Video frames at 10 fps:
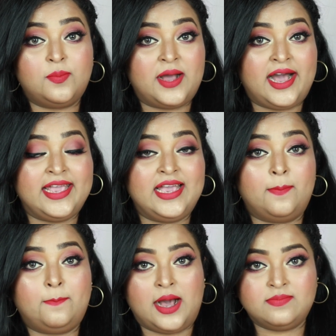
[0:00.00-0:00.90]
to buy
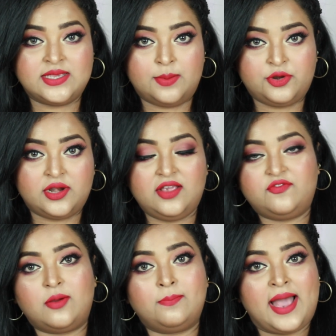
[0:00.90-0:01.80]
a pump separately
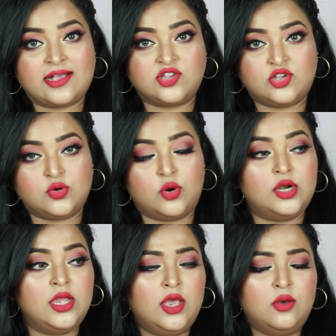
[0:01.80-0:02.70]
from MAC
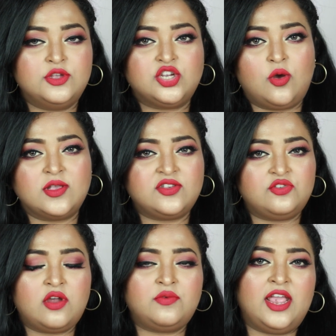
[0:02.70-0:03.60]
store, which costs
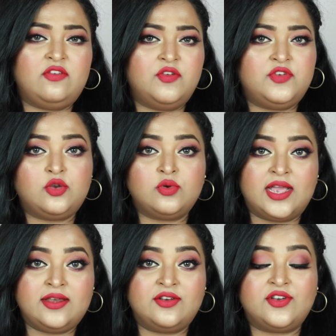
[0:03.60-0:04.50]
around $850 to
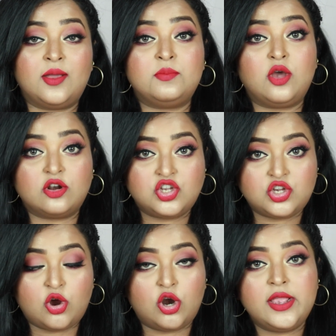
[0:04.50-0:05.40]
$900, I'm not
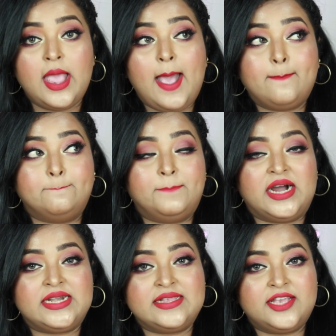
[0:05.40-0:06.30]
sure,
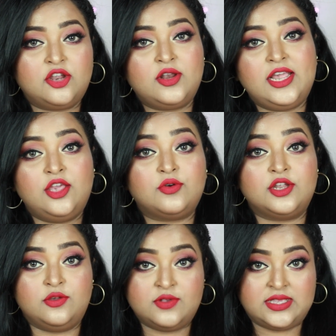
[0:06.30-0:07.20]
but then only you
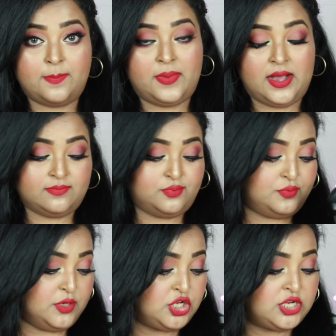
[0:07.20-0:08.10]
can use the pump,
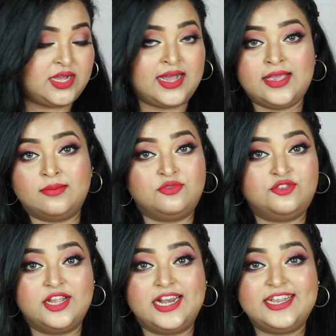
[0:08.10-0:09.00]
which I am
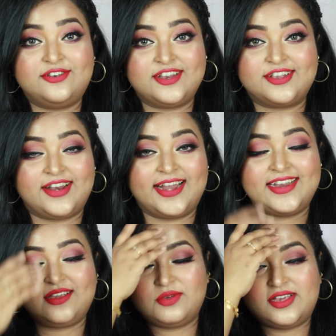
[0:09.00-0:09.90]
really
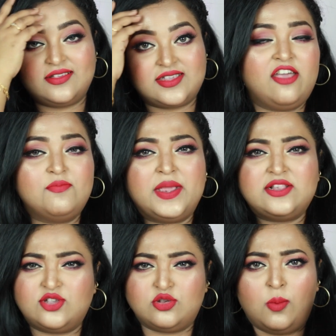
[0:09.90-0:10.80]
regretting because I have
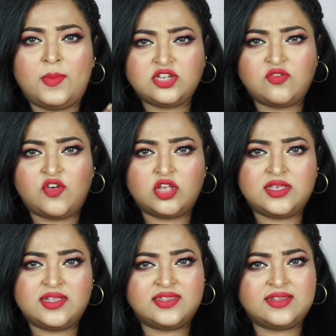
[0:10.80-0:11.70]
paid so much for
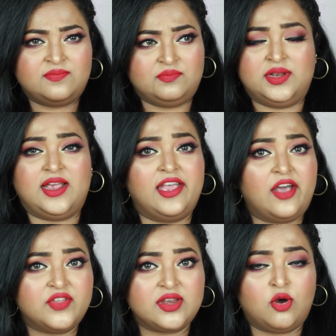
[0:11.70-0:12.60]
this but I
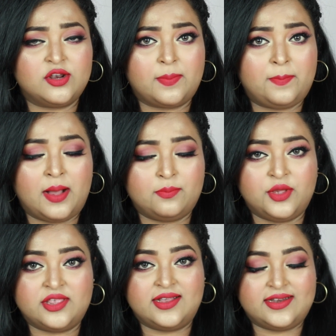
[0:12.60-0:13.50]
haven't got the pump
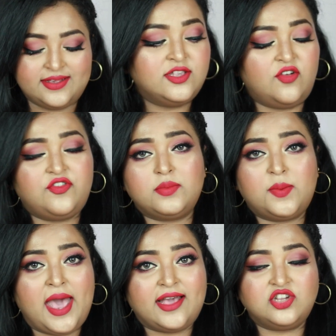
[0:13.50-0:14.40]
with it. So from
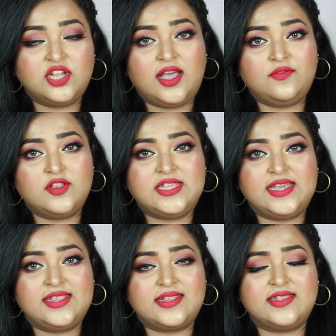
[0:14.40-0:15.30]
the packaging, I would
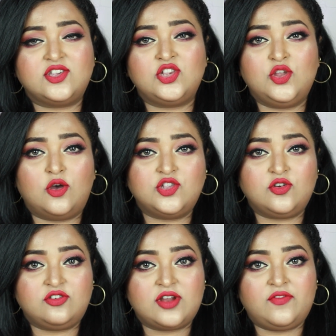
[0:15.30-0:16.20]
say that it's not
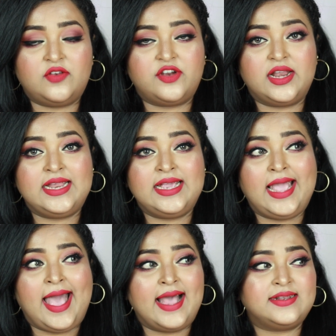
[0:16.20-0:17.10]
so travel
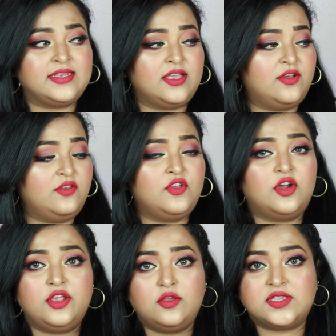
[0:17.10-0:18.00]
friendly, and if
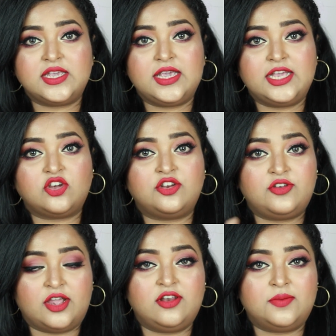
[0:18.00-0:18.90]
you're using it on a
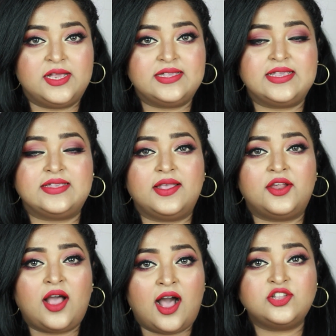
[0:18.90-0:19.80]
regular basis,
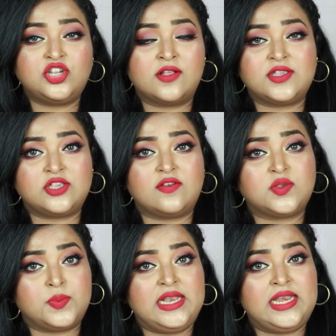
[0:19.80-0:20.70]
there are chances of
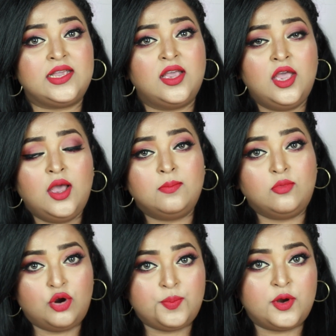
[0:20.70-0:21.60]
spilling
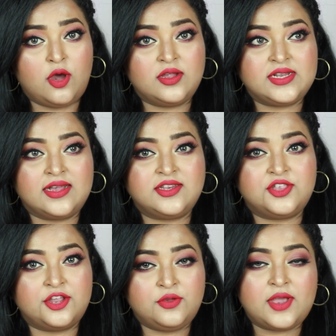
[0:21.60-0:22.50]
more product
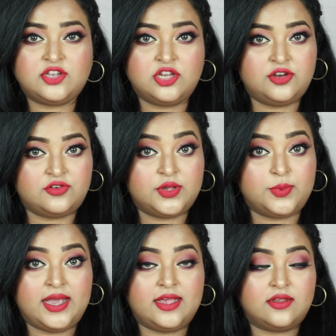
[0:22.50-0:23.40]
than you actually
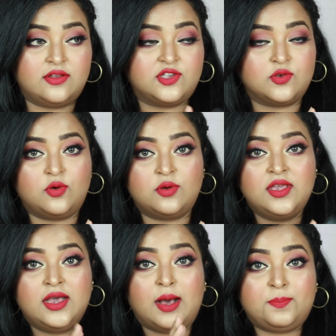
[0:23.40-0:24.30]
required. So
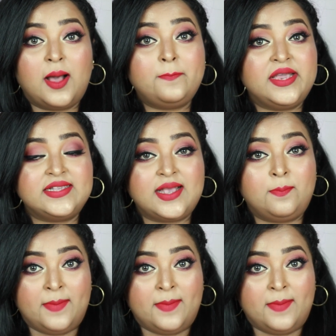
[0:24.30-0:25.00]
a pump is a